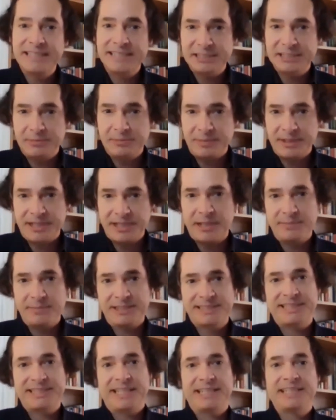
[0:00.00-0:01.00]
to becoming
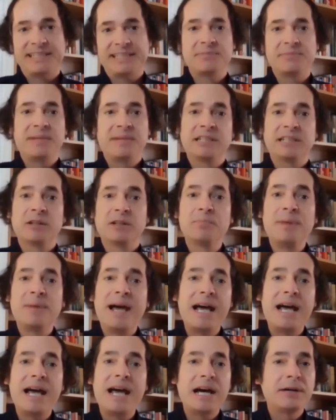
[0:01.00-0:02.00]
seen as a middle
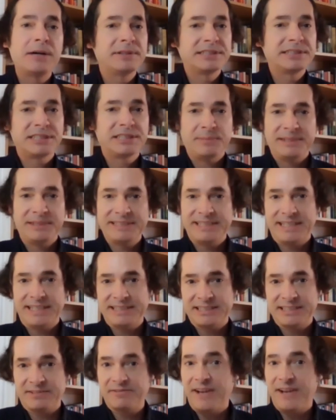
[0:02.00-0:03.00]
power, to be seen
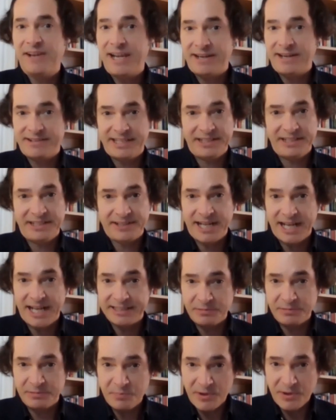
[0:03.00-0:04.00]
as a fair and
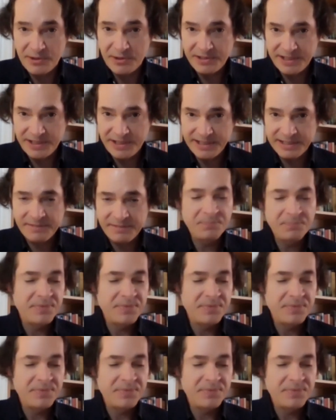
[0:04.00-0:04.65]
even-handed broker.